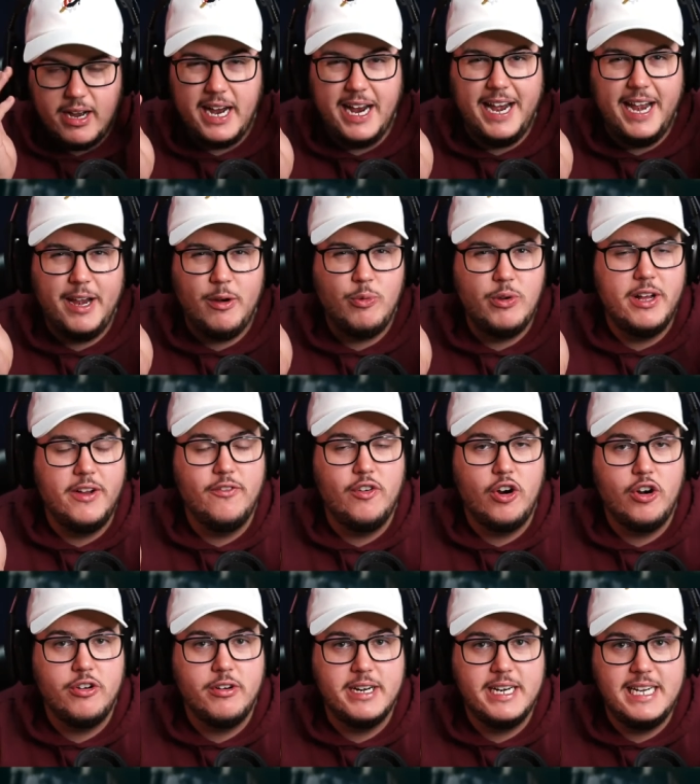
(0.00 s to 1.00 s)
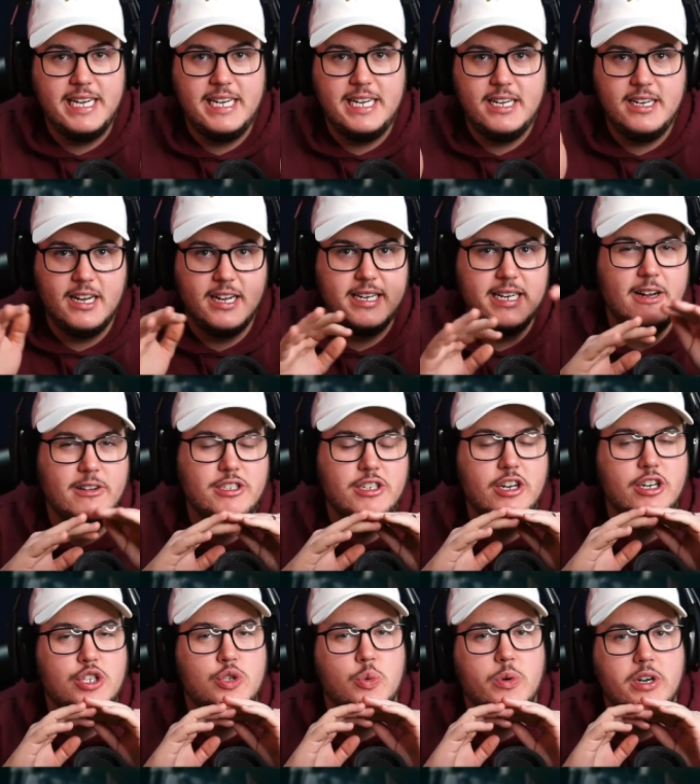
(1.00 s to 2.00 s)
I will have already announced it
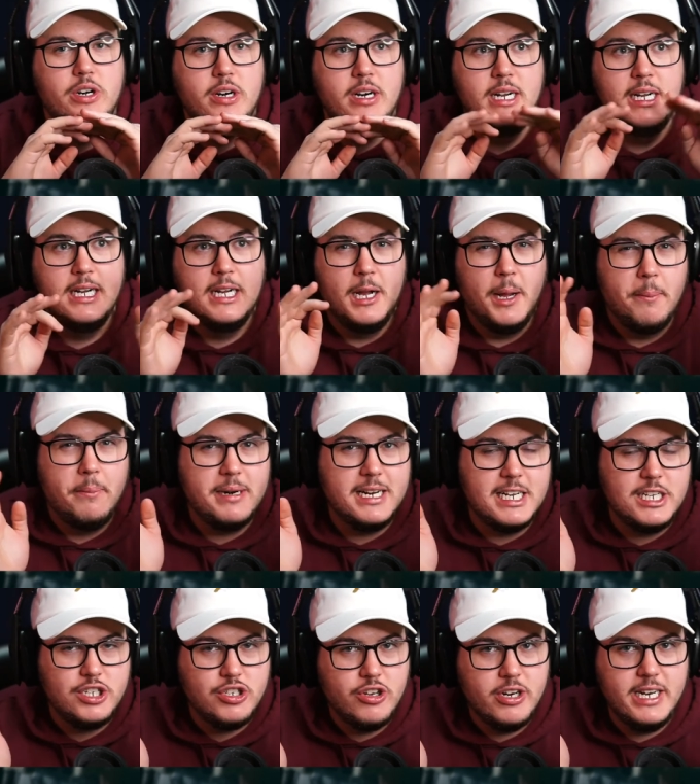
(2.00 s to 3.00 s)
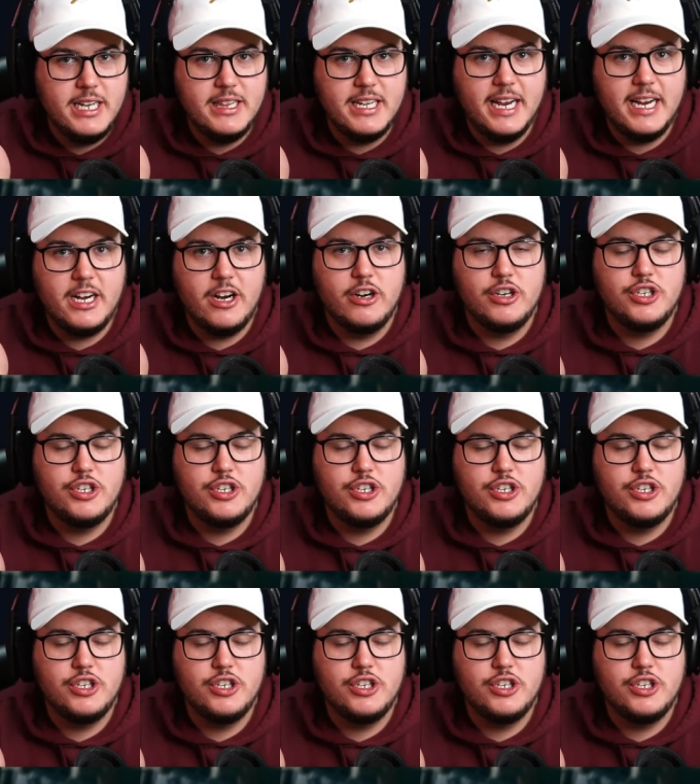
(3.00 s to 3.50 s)
on Twitter, but it's looking like our